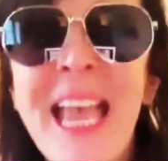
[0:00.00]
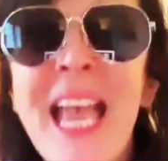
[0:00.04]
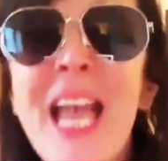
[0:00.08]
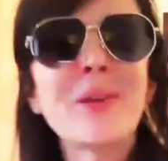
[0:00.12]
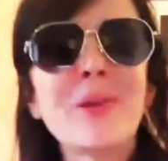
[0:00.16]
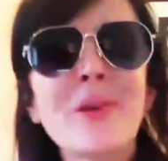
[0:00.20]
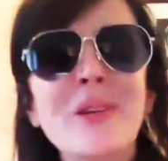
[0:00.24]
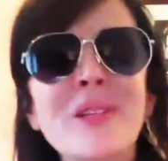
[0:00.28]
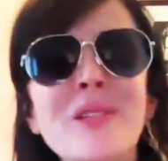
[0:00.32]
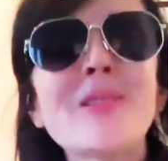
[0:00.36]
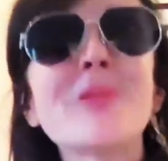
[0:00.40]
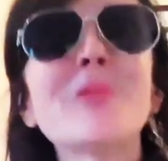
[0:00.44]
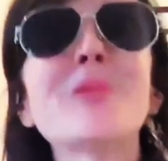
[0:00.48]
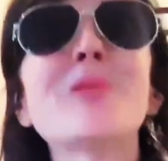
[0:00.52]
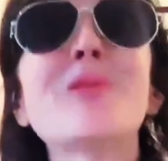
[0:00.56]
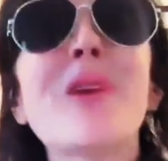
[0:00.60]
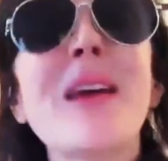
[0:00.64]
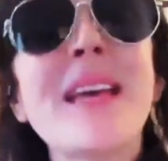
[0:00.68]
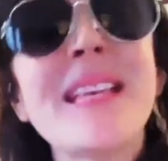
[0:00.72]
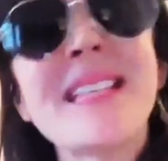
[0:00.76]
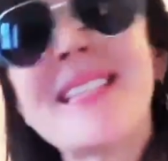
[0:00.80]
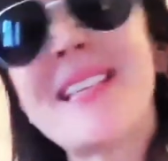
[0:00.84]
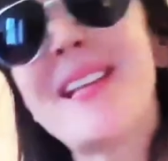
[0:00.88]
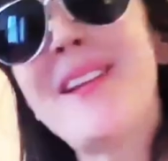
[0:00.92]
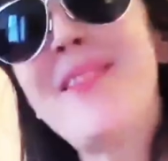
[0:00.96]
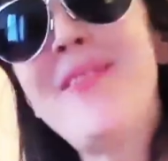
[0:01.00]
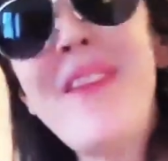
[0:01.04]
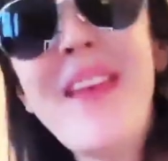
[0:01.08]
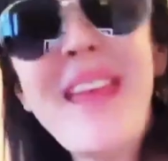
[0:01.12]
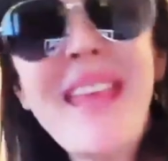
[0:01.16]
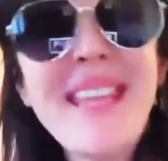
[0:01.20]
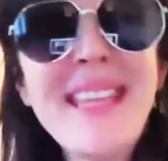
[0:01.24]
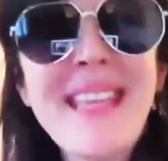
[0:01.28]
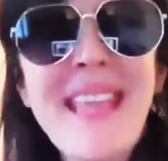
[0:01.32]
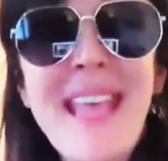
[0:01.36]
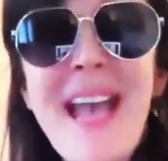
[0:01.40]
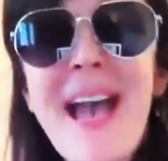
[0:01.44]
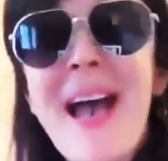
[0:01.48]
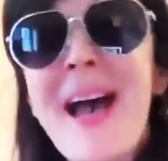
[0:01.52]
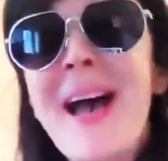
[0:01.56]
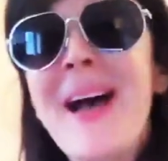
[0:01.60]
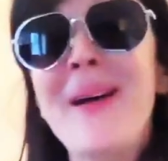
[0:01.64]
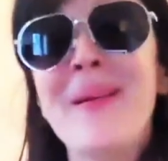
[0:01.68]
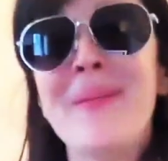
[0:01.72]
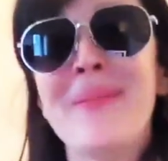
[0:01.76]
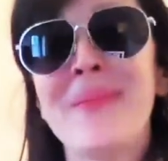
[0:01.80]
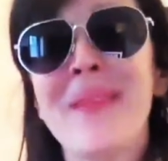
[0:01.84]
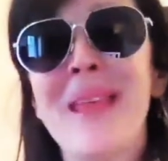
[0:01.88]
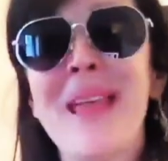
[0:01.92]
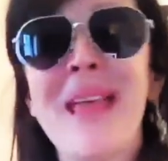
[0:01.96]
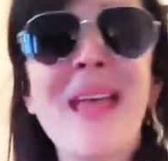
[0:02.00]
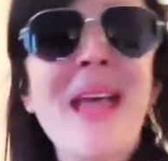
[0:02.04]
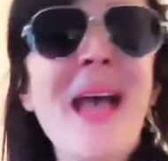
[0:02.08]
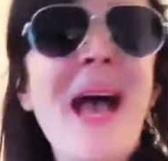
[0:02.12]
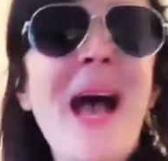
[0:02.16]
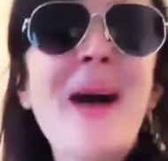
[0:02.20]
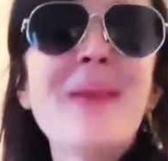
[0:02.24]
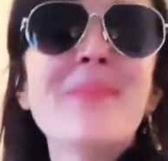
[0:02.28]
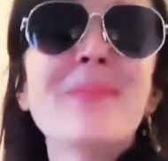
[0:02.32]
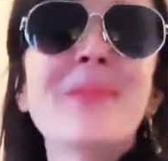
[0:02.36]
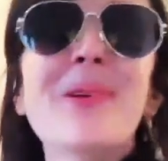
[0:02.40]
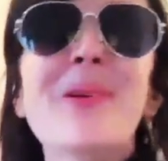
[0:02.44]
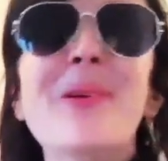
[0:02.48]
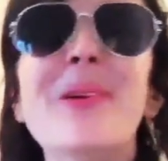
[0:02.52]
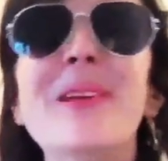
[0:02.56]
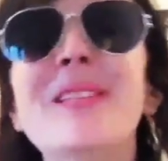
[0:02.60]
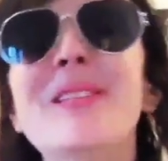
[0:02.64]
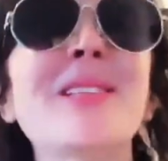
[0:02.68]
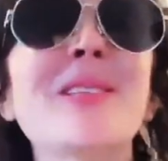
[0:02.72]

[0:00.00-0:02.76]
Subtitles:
Going to Transylvania. I'm going